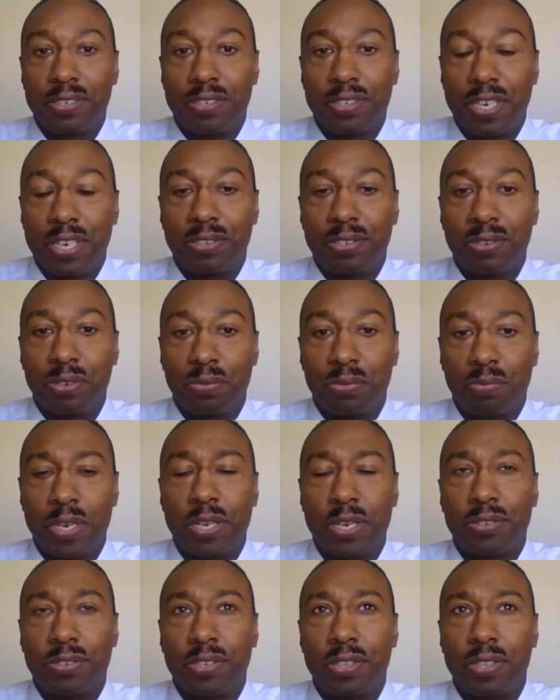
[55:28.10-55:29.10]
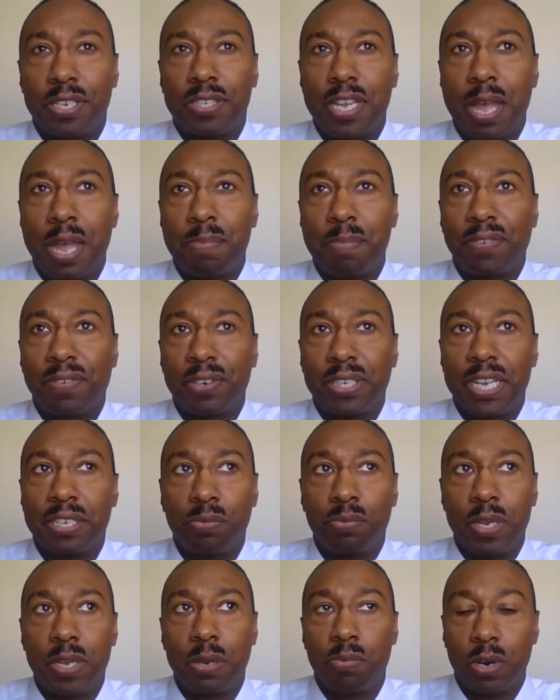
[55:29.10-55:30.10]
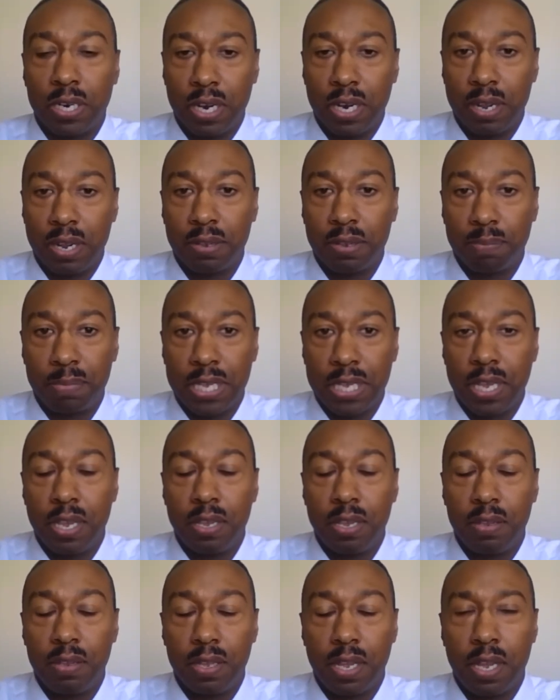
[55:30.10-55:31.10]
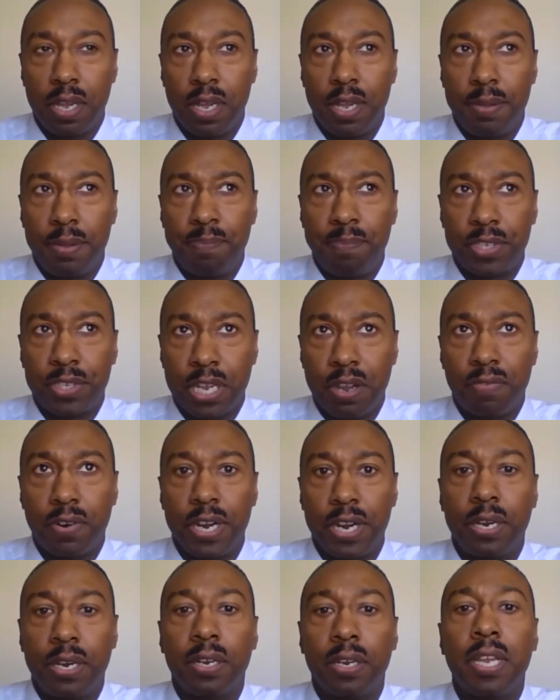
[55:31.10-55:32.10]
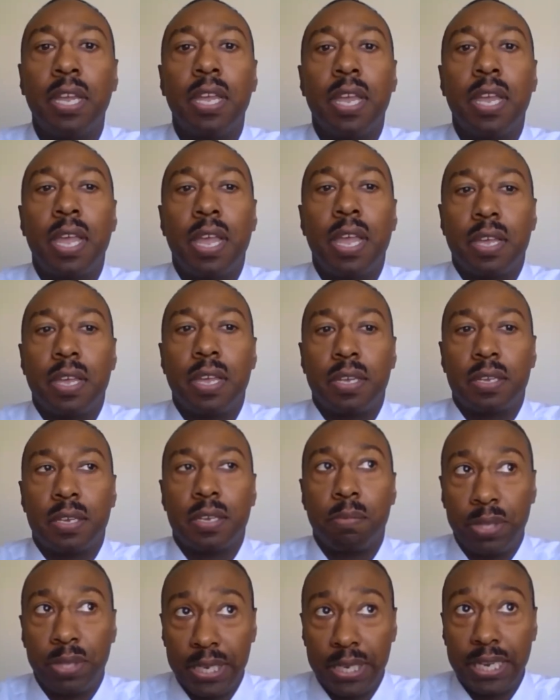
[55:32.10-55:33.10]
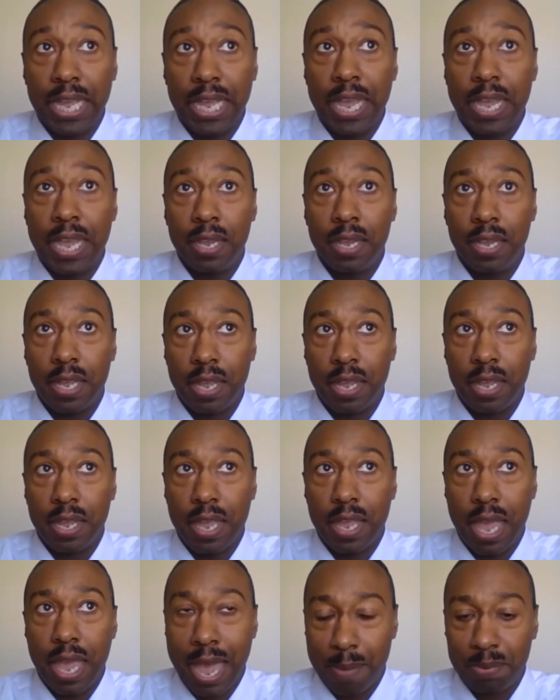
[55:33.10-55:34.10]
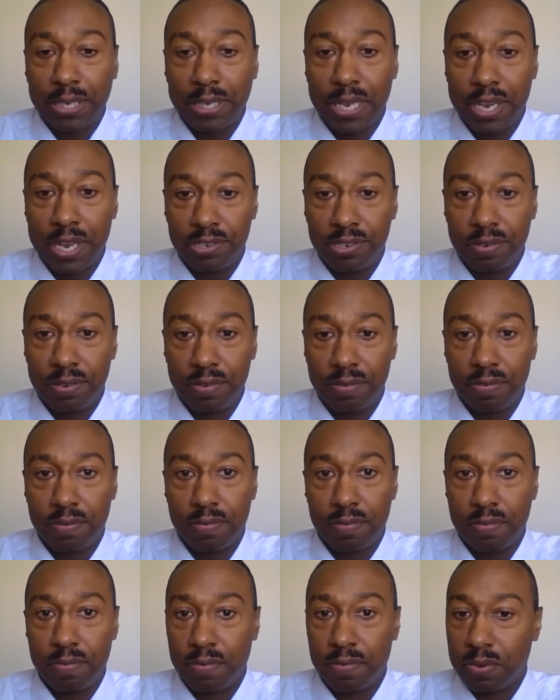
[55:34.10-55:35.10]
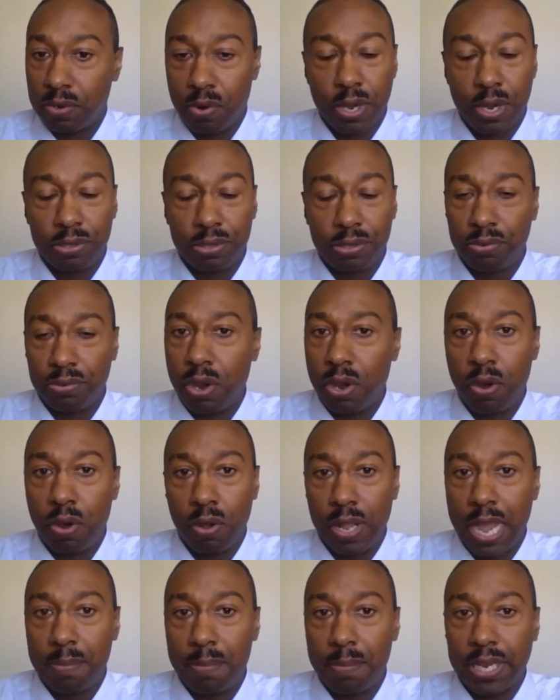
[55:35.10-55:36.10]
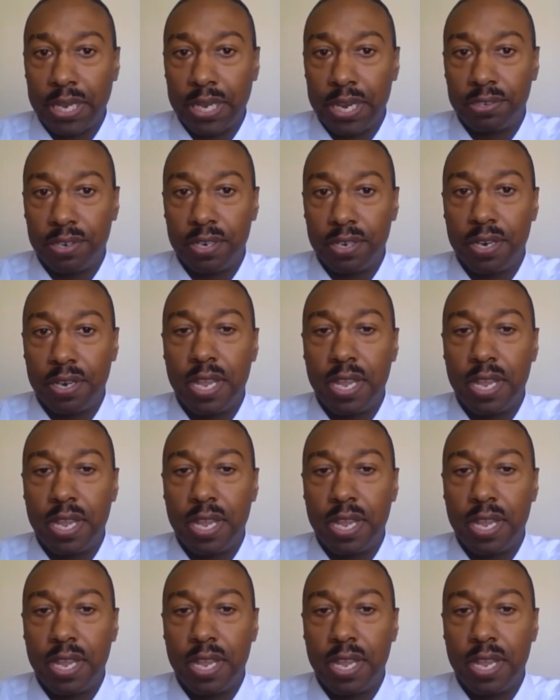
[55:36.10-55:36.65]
to as well. So the topic for next week, we're going to be covering completing a application, going through the whole application,